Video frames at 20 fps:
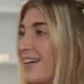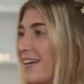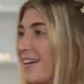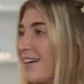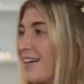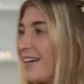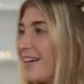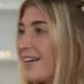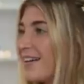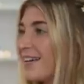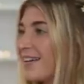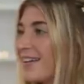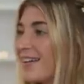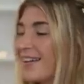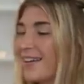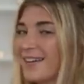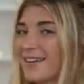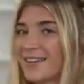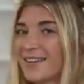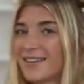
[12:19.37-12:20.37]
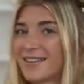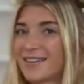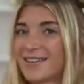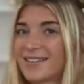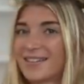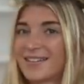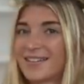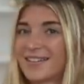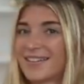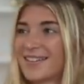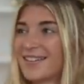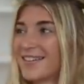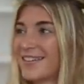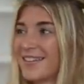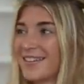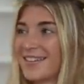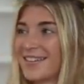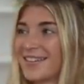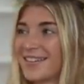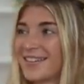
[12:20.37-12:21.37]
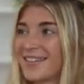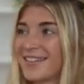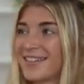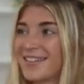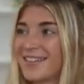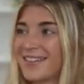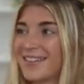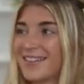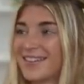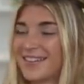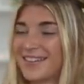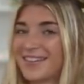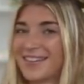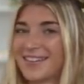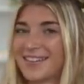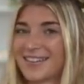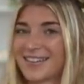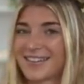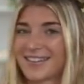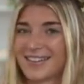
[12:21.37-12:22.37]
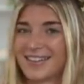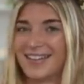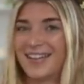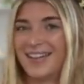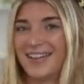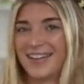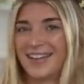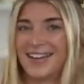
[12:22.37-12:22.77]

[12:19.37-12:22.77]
[no speech]